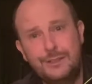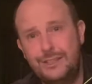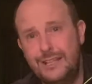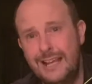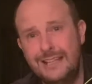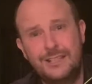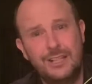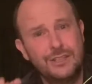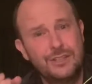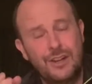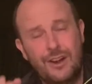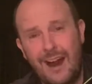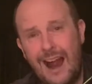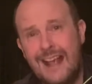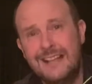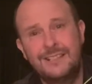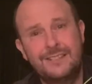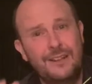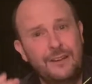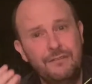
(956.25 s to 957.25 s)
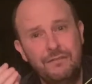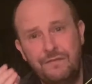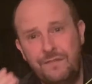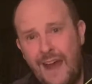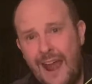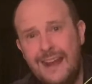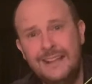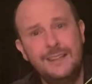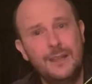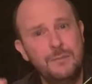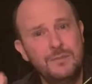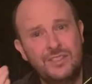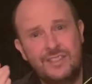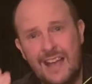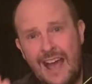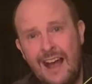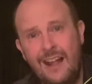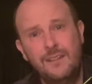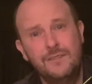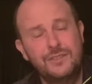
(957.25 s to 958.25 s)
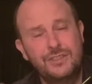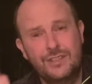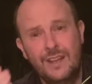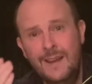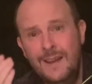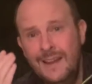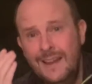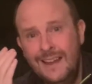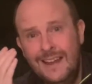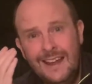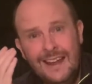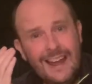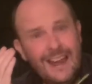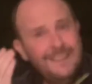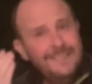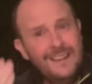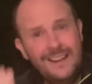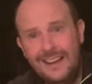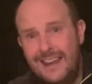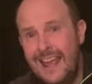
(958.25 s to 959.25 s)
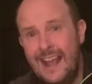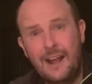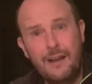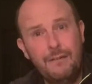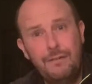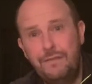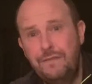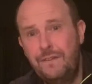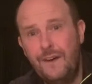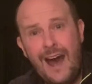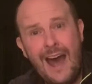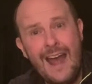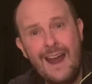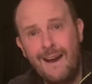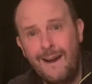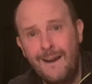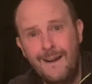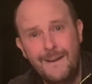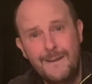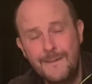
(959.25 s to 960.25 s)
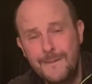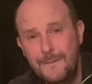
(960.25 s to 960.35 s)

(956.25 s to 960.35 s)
Jesus Christ and find themselves in the lake of fire.